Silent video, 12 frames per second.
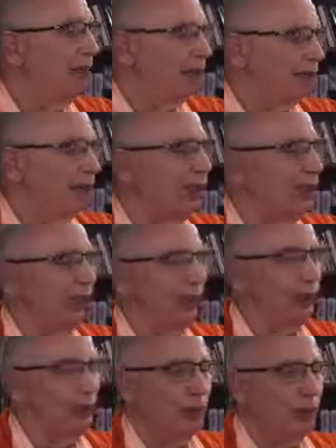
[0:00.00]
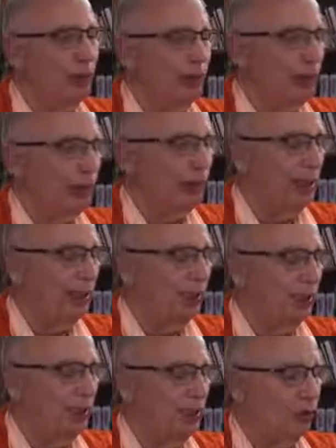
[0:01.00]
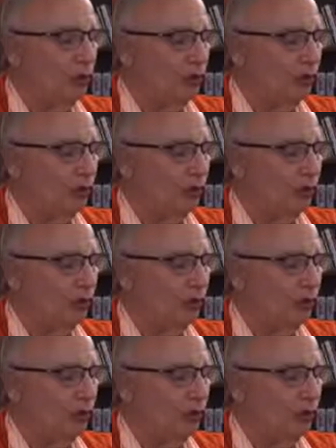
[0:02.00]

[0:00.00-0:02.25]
look at the conclusion he comes to.